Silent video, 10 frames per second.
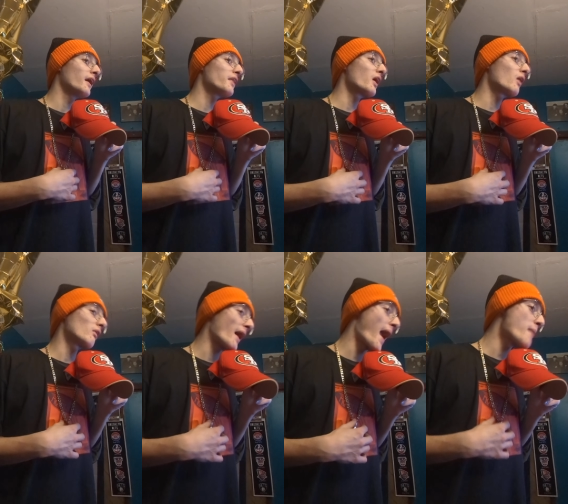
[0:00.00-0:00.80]
And the
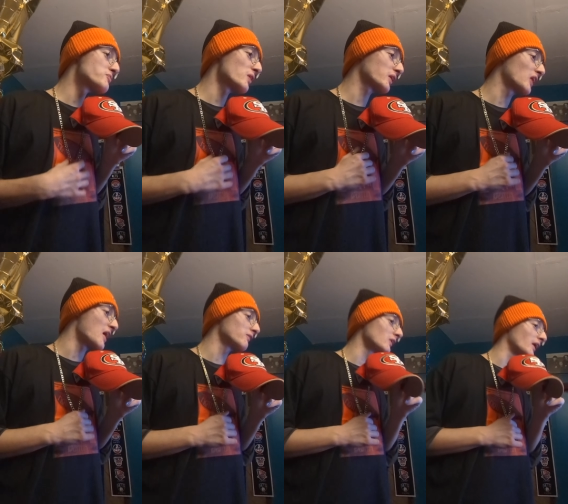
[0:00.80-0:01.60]
Rams
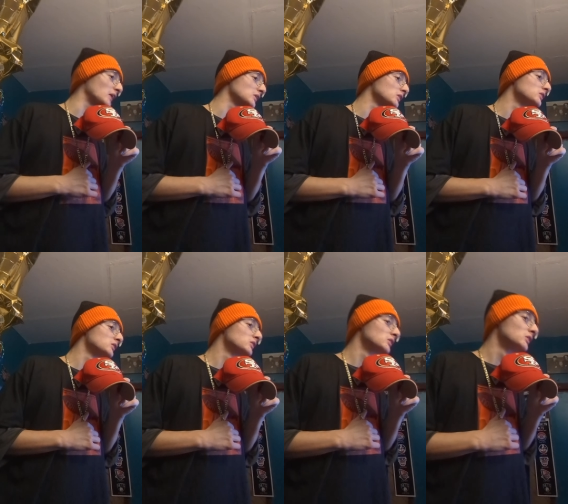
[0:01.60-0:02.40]
recover it.
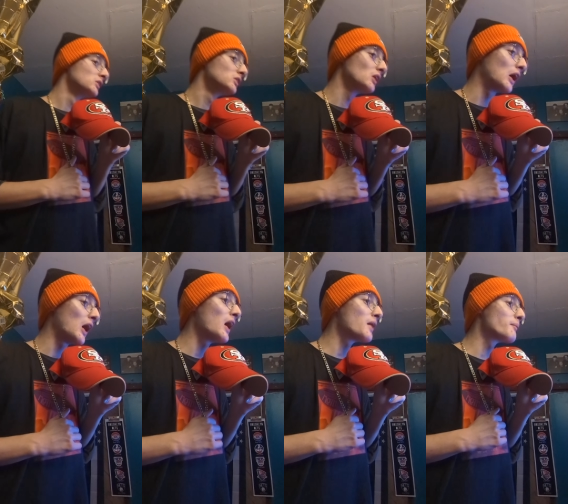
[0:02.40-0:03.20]

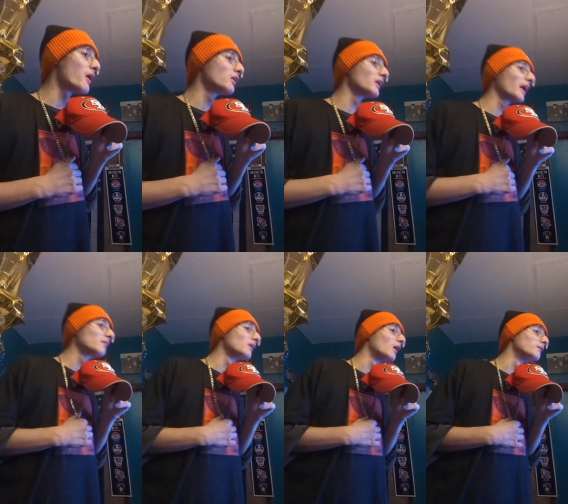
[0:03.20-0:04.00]

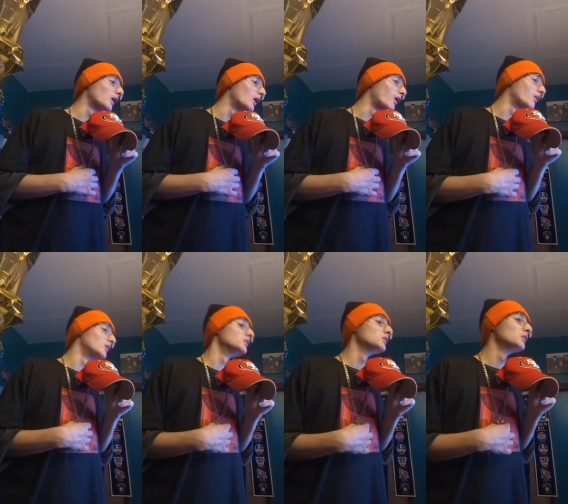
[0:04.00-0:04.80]
Unbelievable.
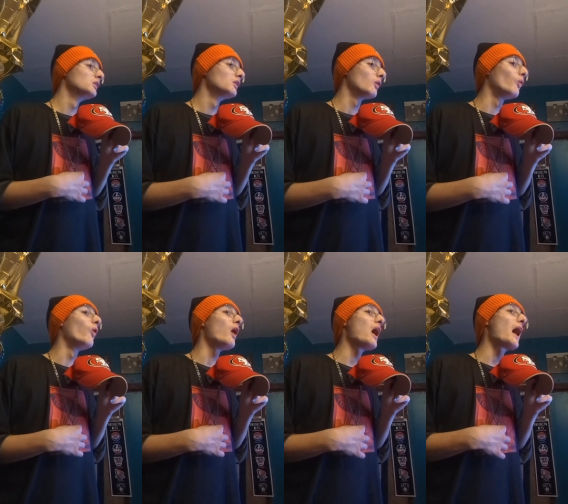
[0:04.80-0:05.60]

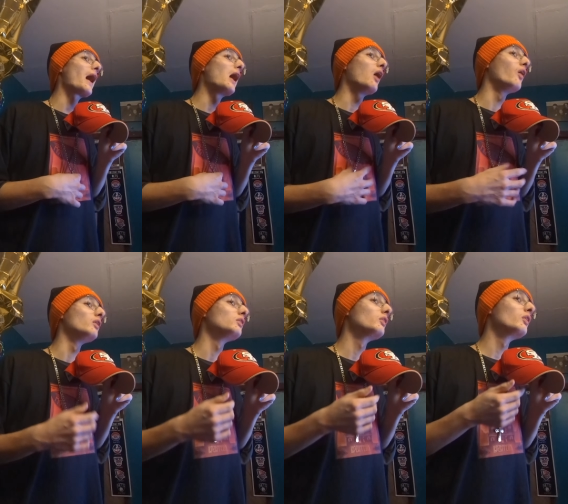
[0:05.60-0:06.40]

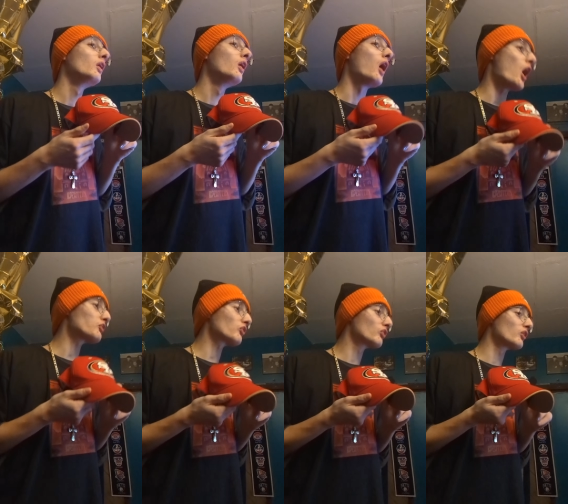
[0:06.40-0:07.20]
Wow.
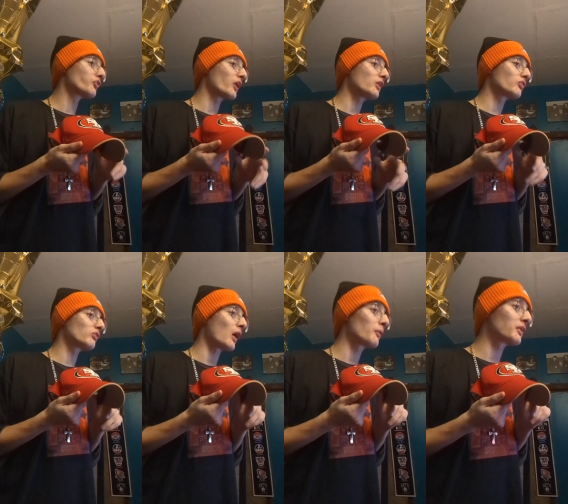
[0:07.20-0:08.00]
Also, to us, ladies and
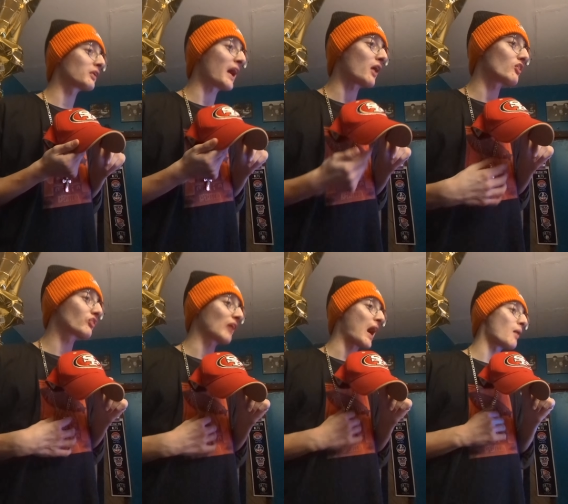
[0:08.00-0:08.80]
gentlemen, the
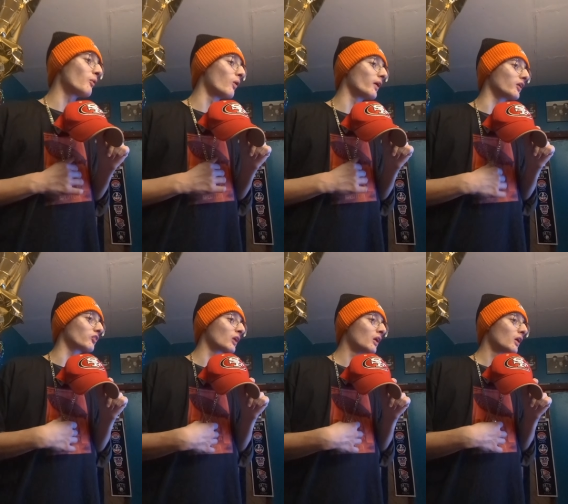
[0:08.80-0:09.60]
Dallas Cowboys